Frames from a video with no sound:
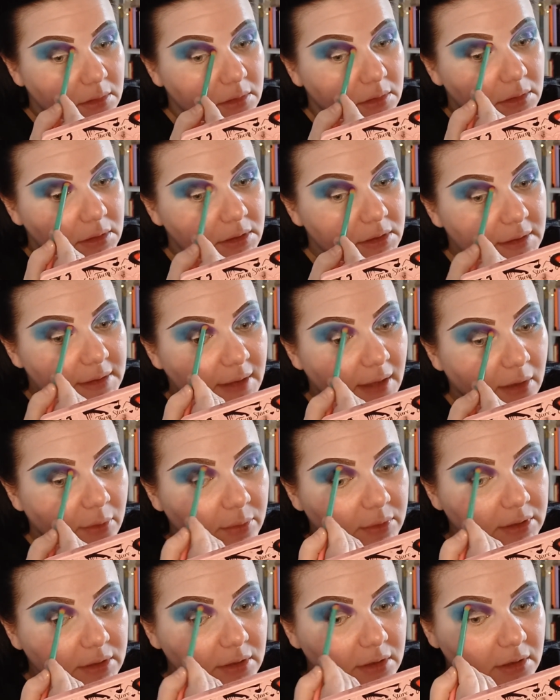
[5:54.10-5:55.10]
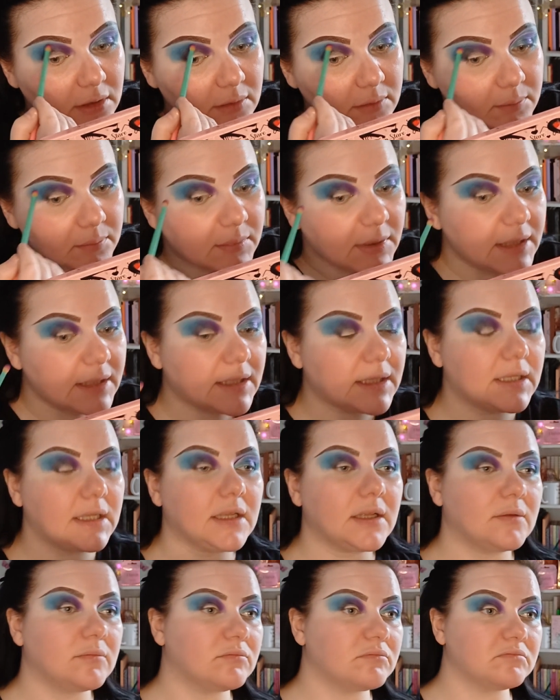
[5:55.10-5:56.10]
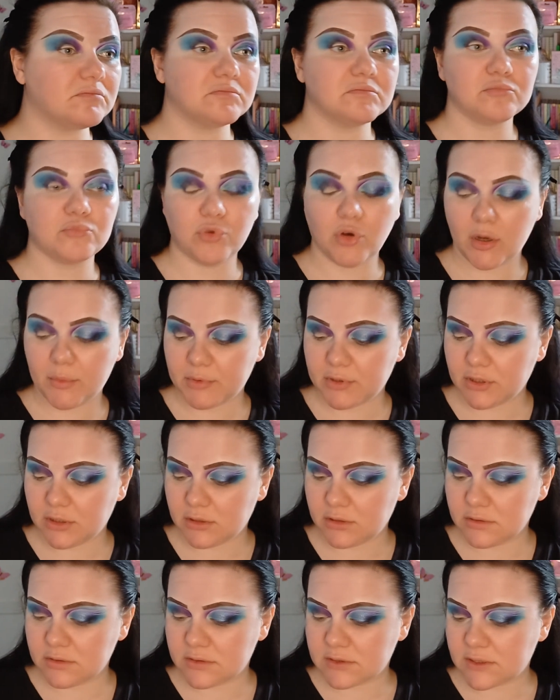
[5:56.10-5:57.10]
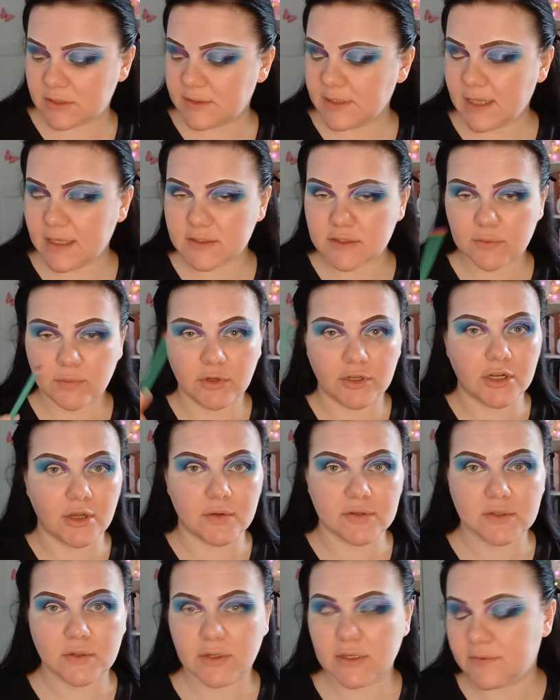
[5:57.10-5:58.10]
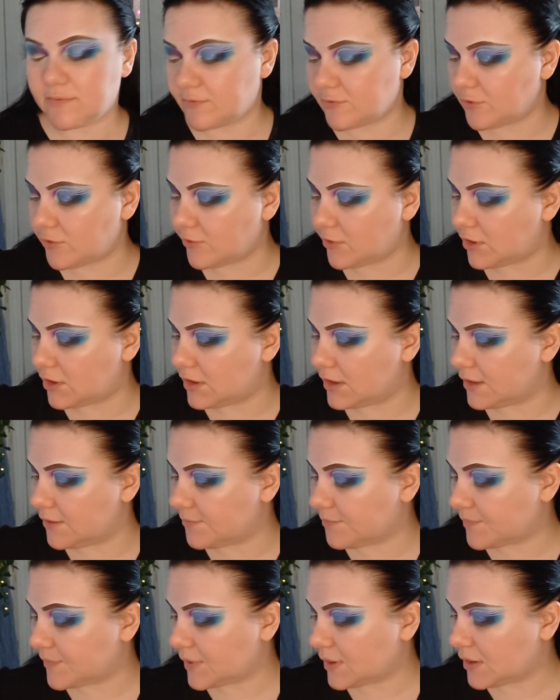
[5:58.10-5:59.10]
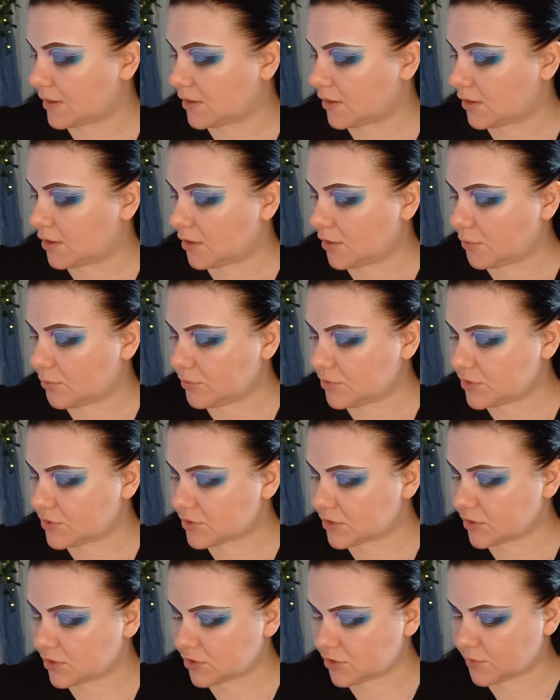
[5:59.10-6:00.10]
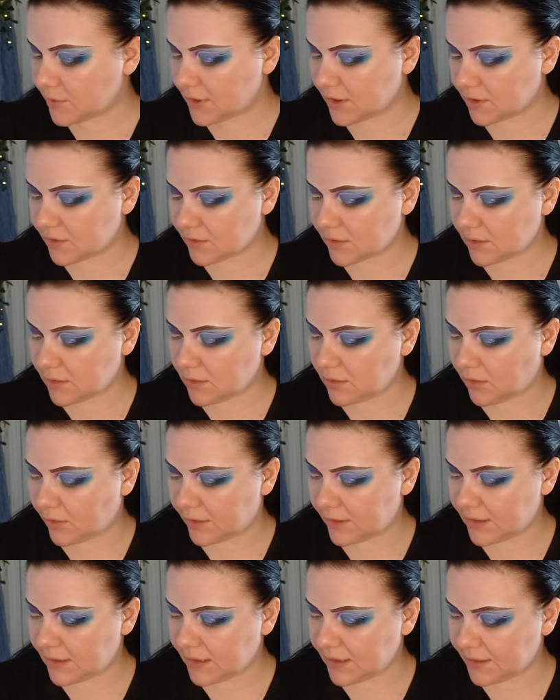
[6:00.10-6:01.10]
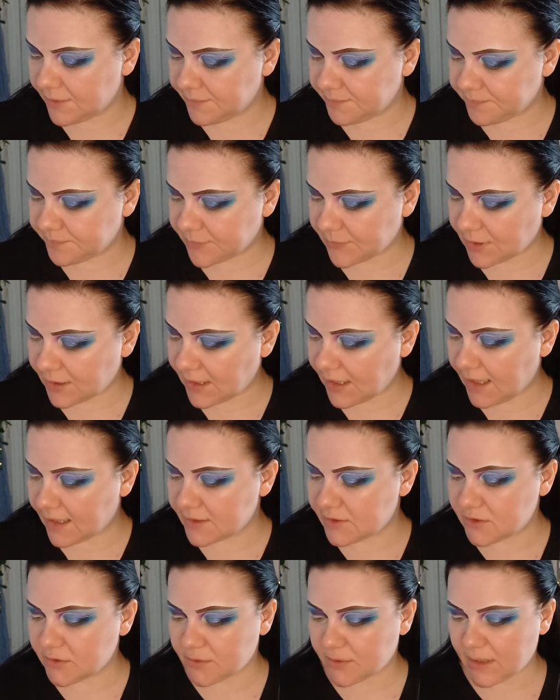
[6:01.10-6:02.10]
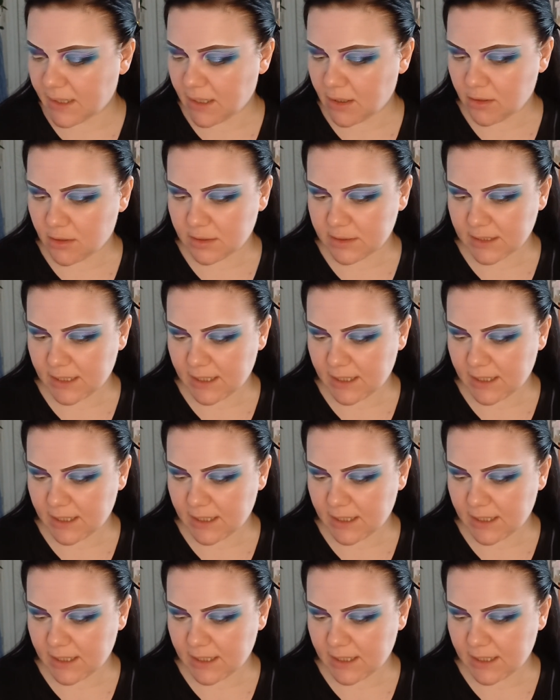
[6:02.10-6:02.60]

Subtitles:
You tell we're not making it prominent. That's the word I was looking for earlier. We're just going to do it lightly. Okay, so on